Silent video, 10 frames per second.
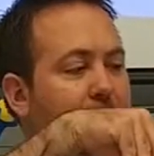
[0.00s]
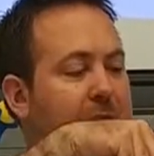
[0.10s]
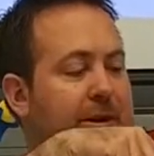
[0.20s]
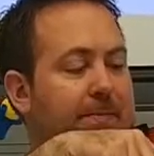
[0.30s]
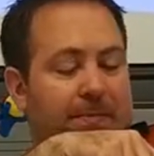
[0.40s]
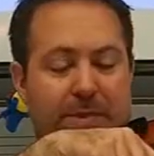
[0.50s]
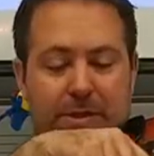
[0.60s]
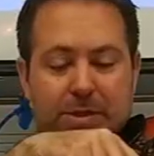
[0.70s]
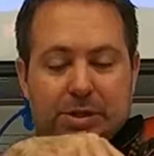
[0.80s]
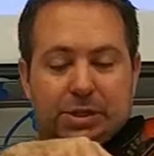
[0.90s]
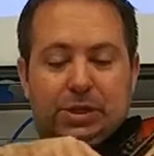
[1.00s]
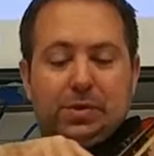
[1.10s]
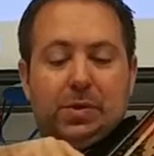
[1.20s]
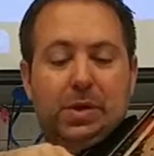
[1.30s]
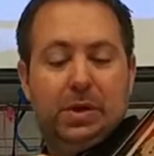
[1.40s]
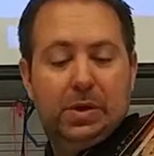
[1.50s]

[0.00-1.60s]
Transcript: 1, 2,